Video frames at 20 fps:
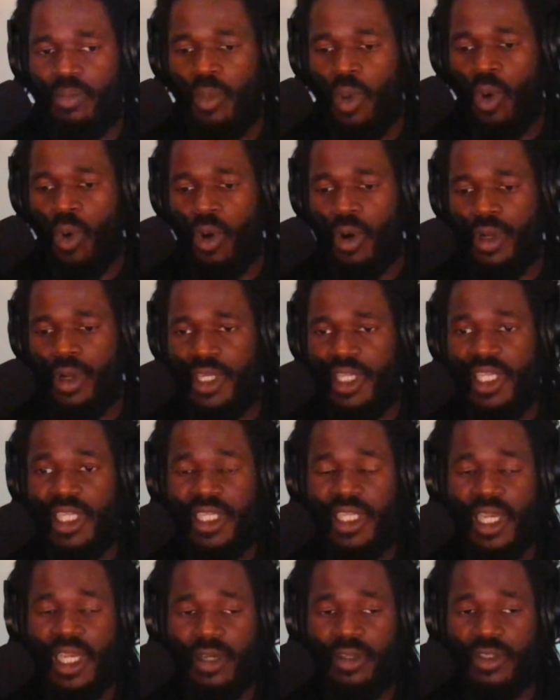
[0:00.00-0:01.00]
more
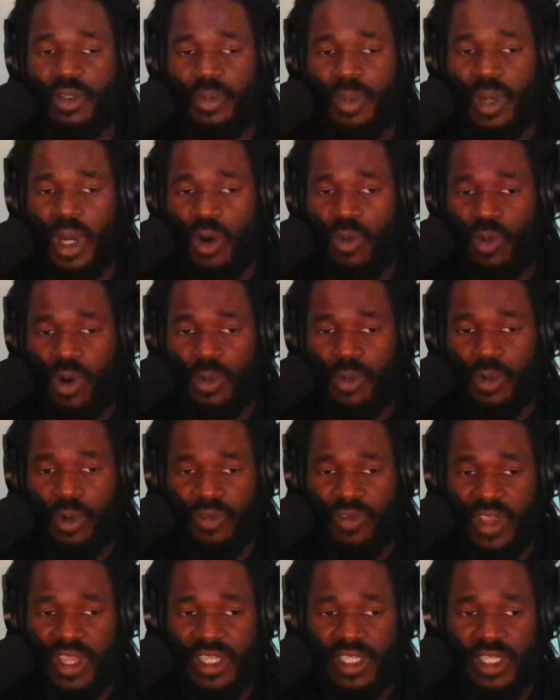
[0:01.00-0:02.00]
details about what we're
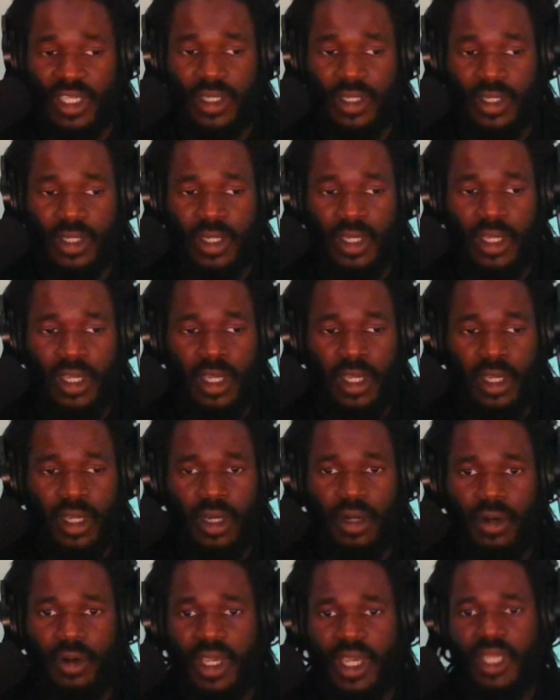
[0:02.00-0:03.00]
facing.
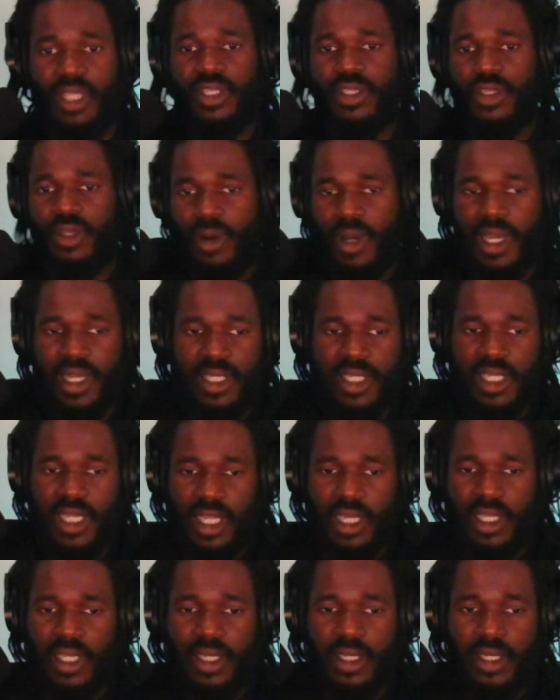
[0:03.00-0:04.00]
Okay, so I
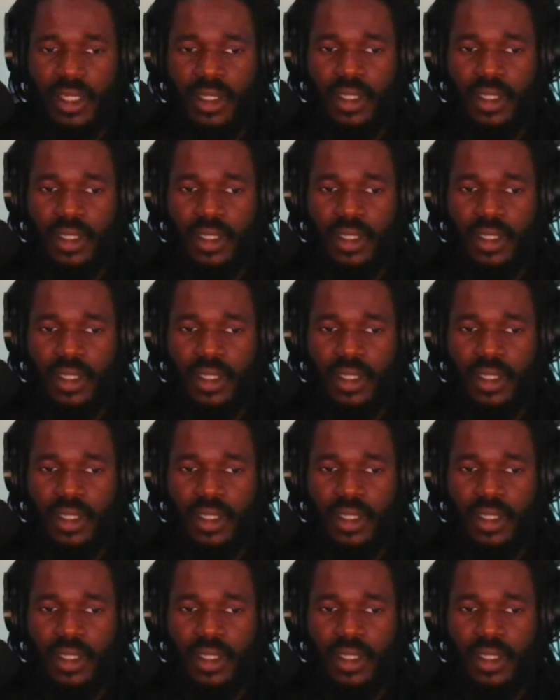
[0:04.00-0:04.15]
tell it